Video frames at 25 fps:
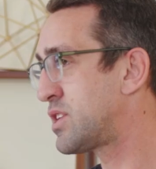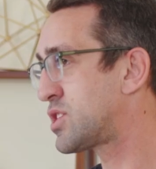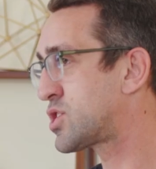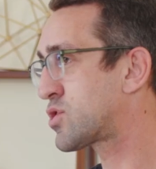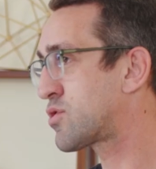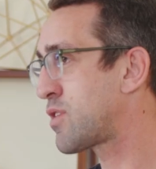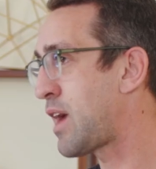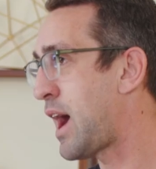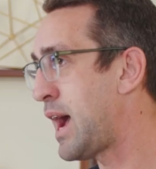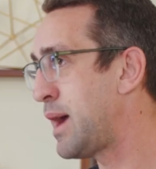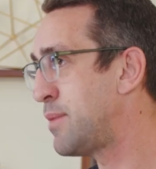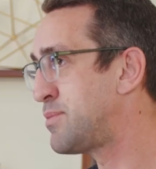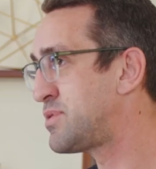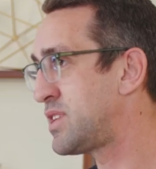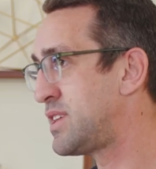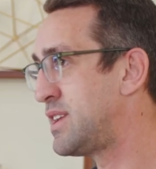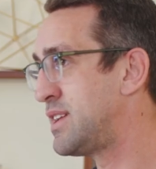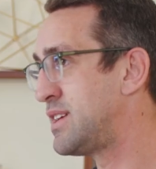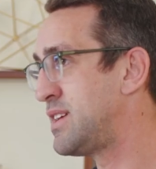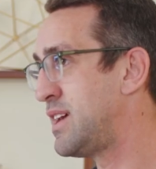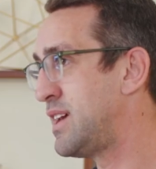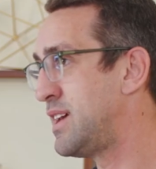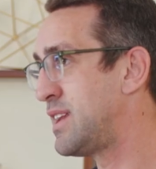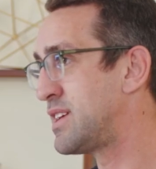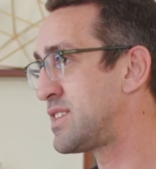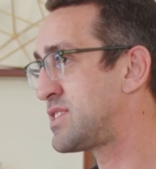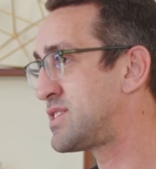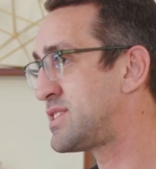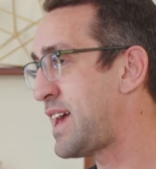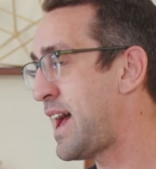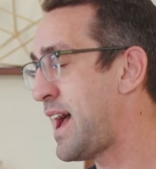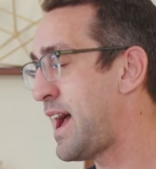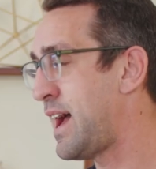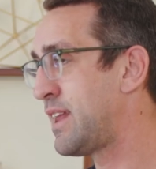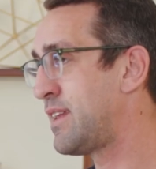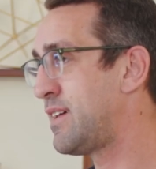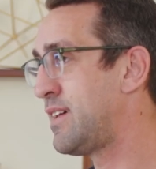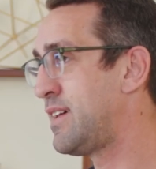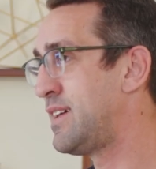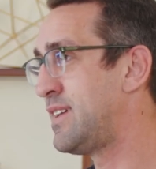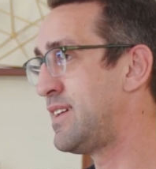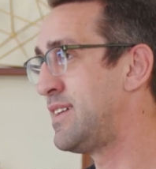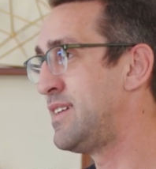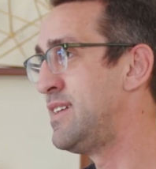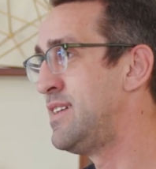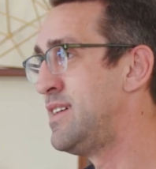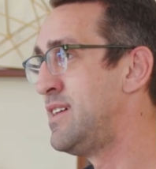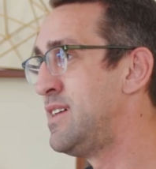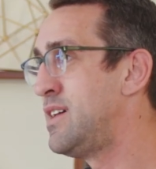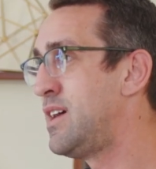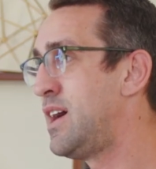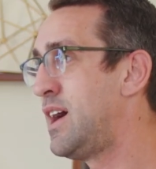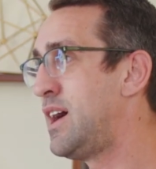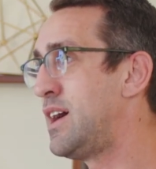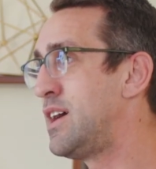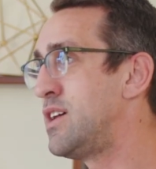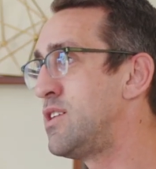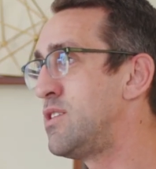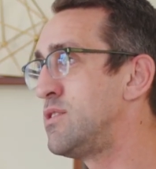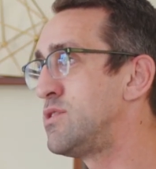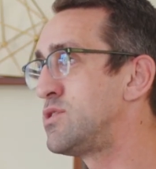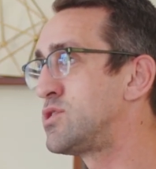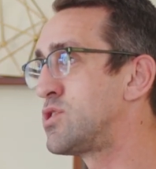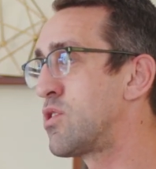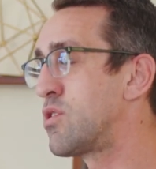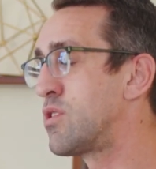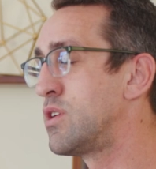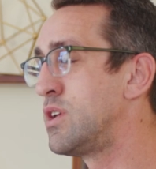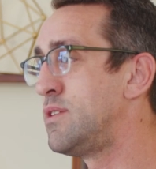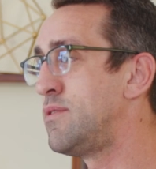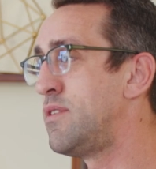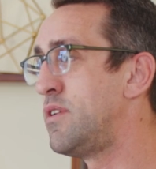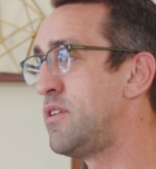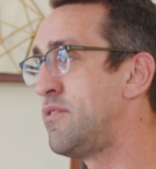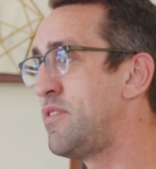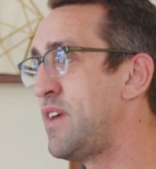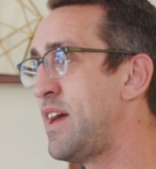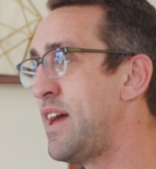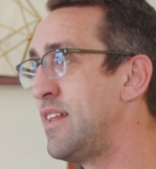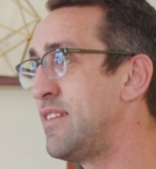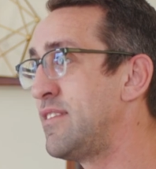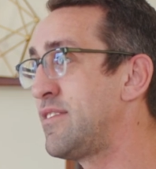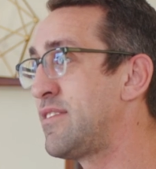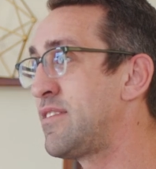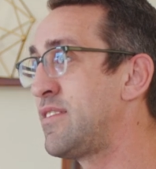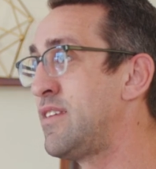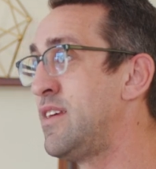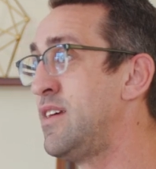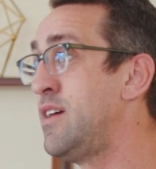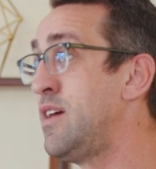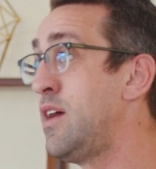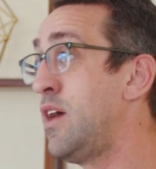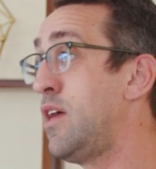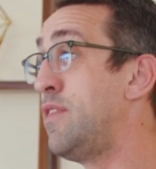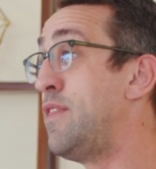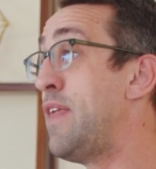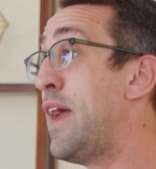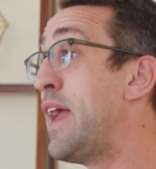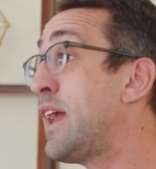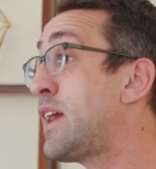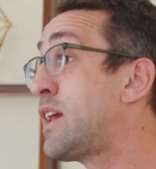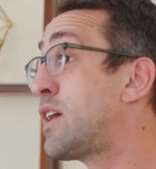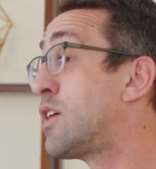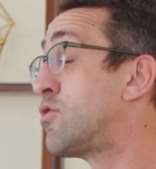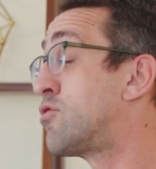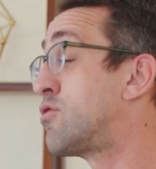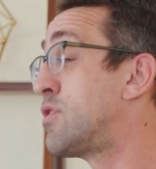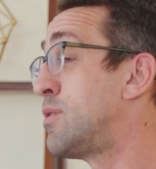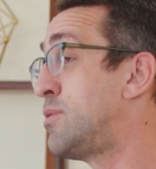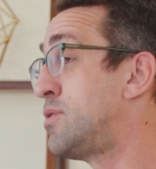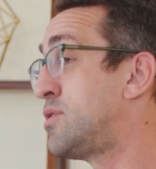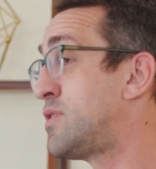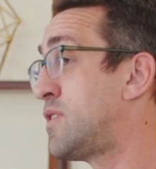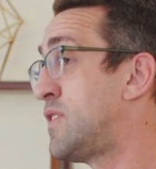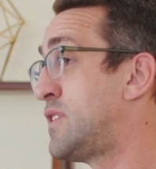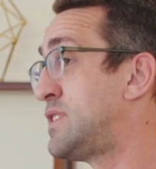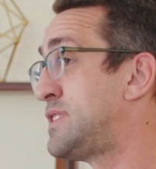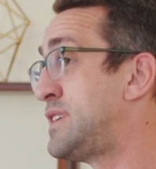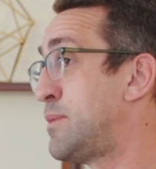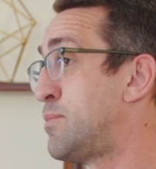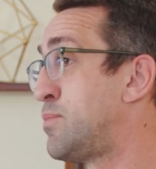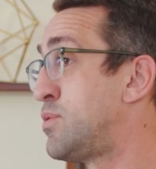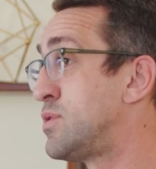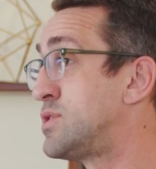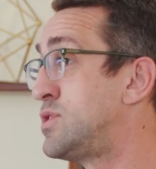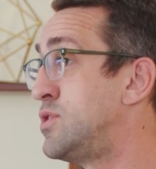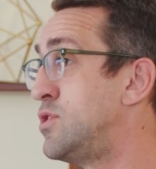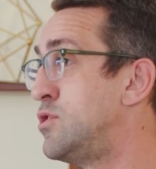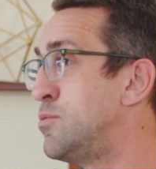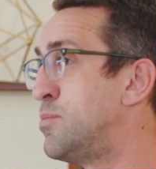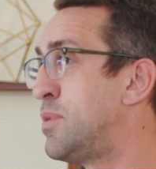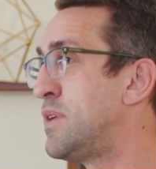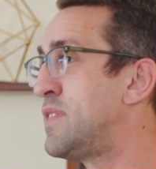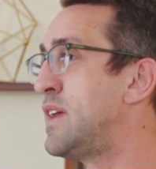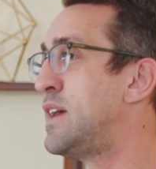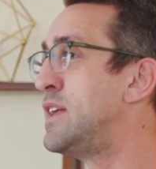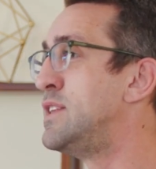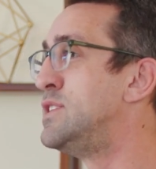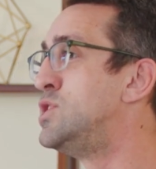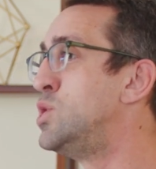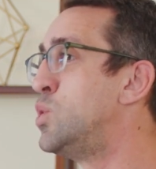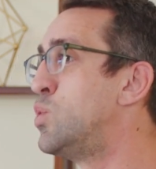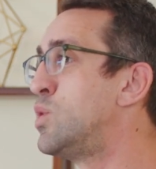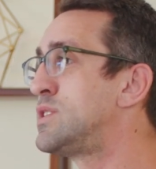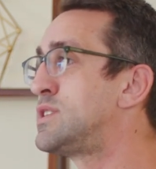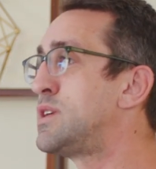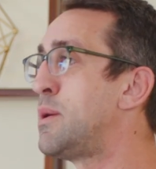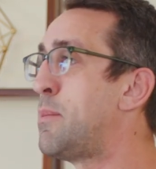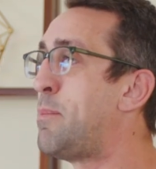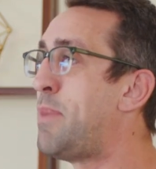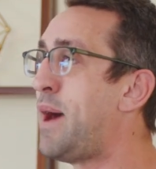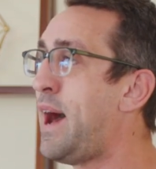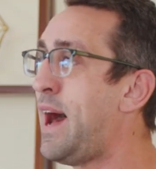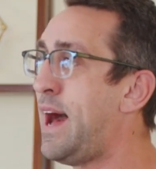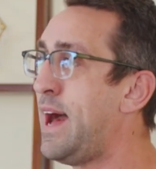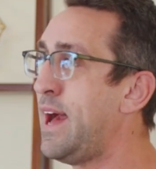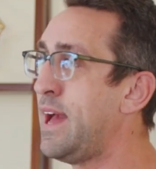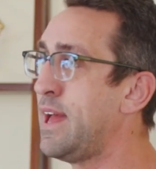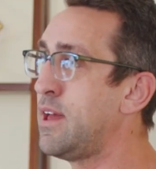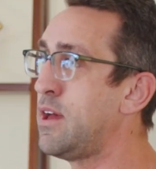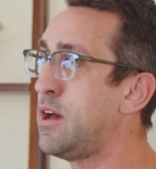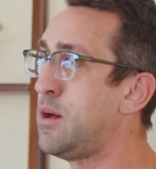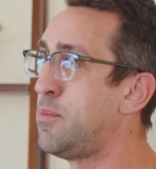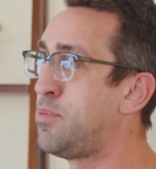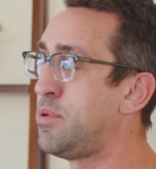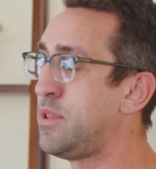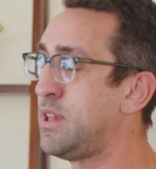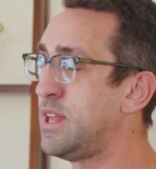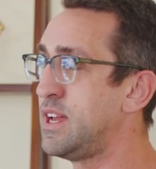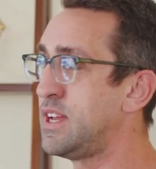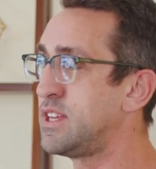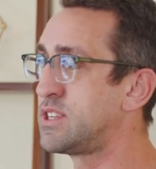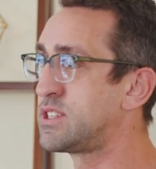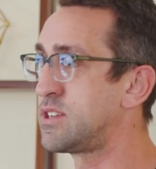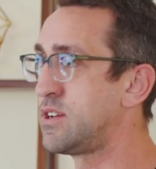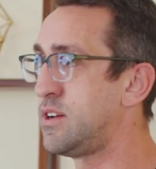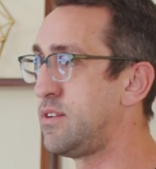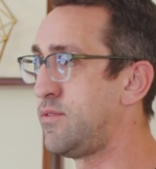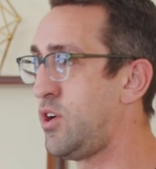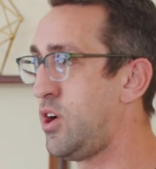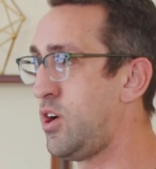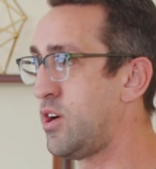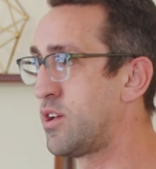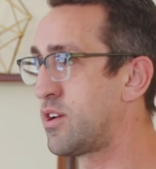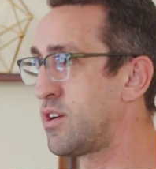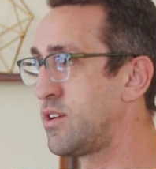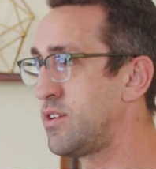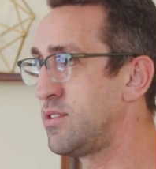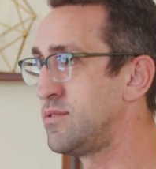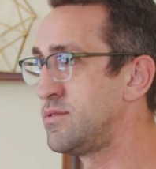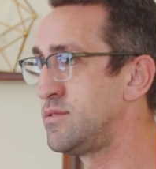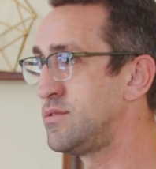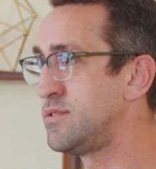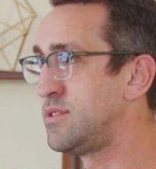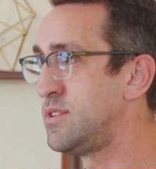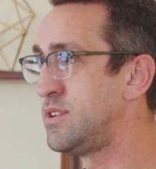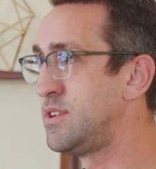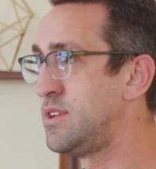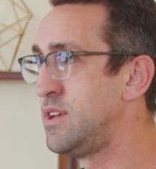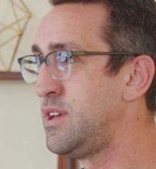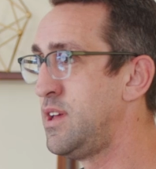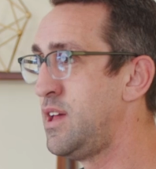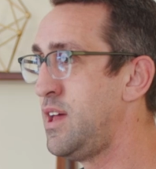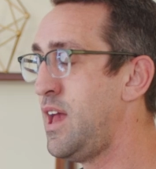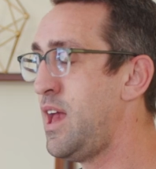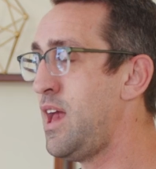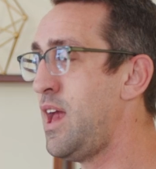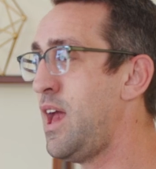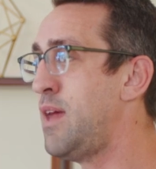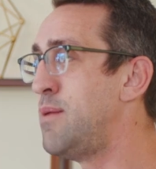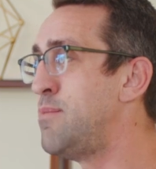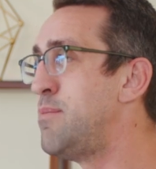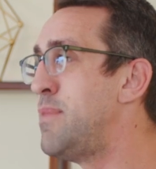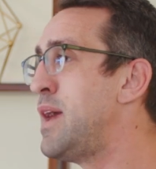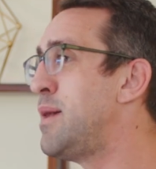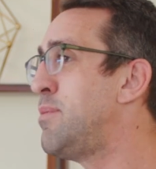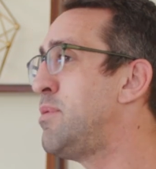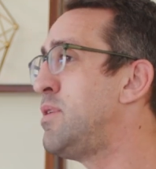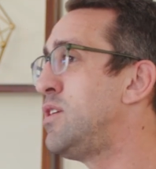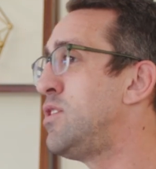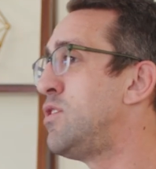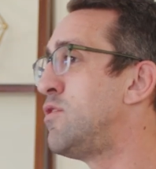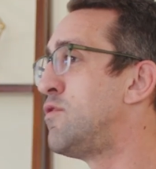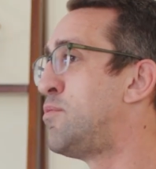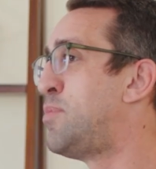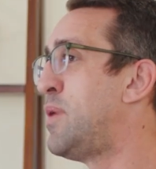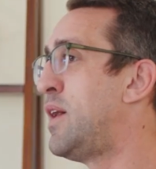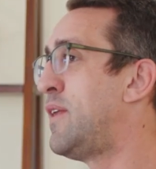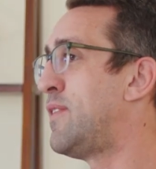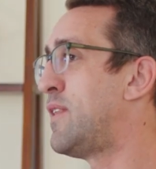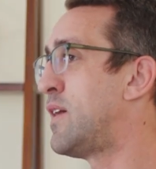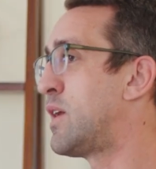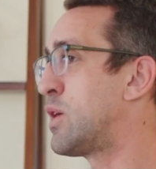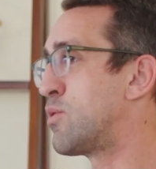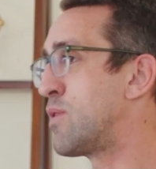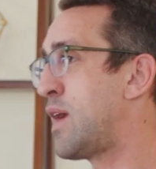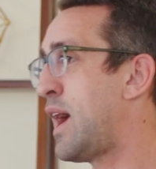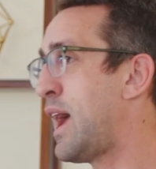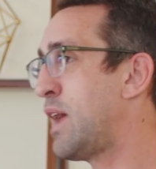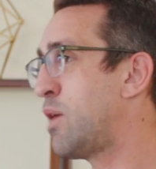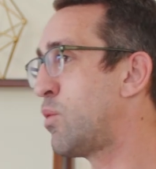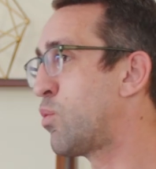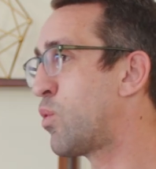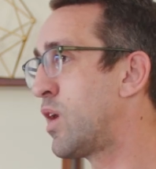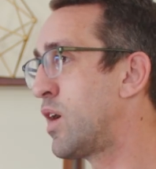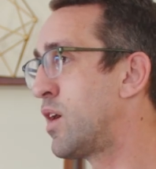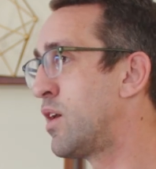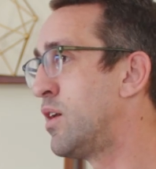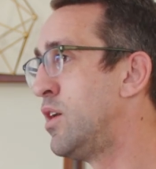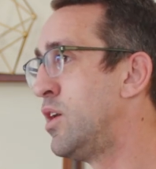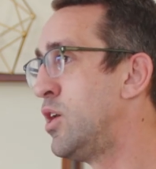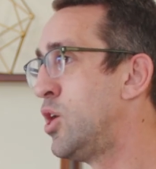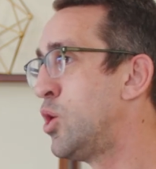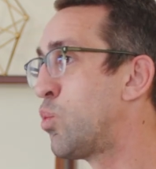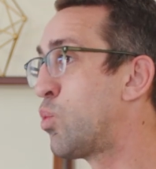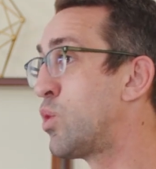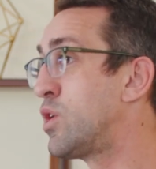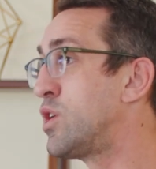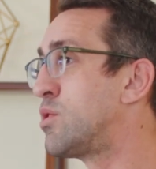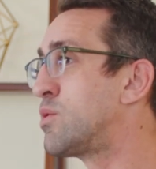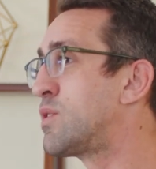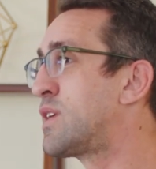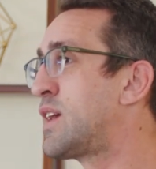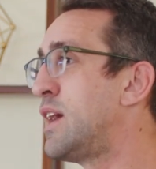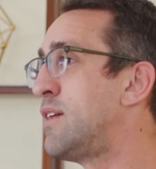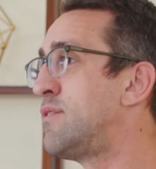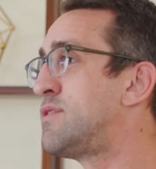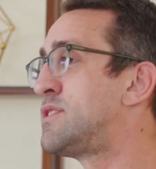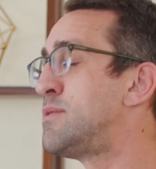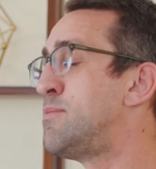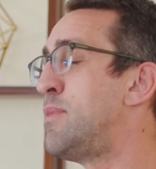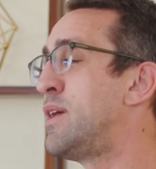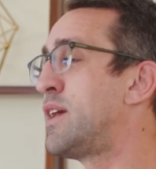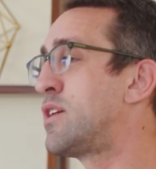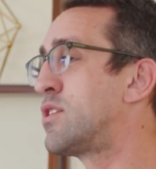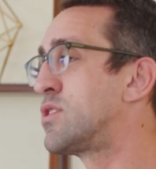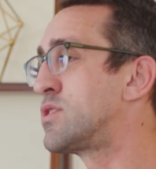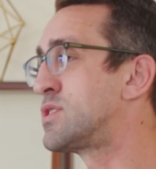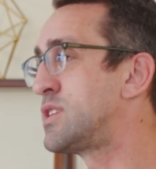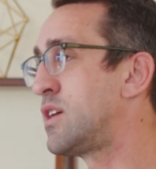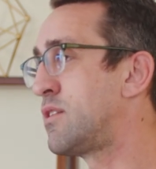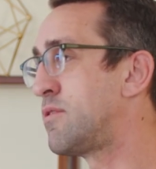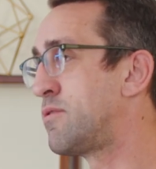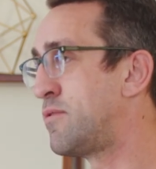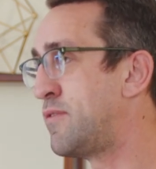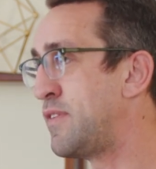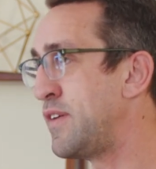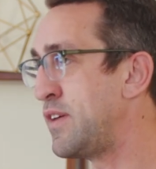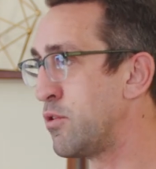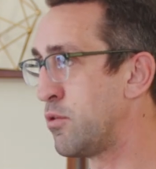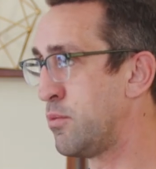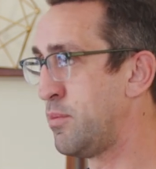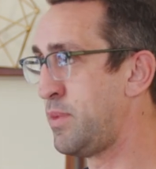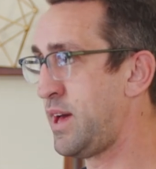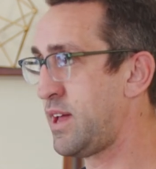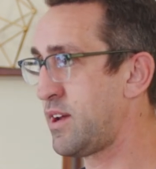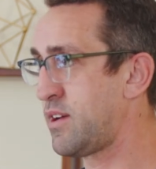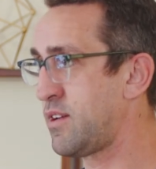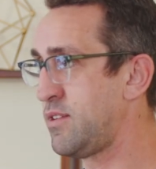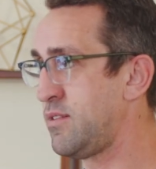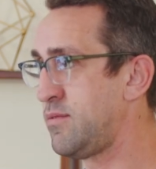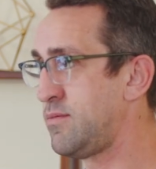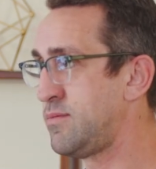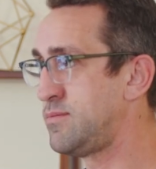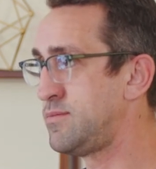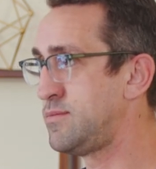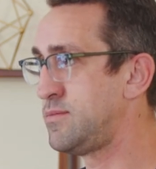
the scribes, in a sad turn of events, they contribute to the temple too, but they do it to buy a place of honor. And maybe you've been there, right, where you give to make yourself feel better.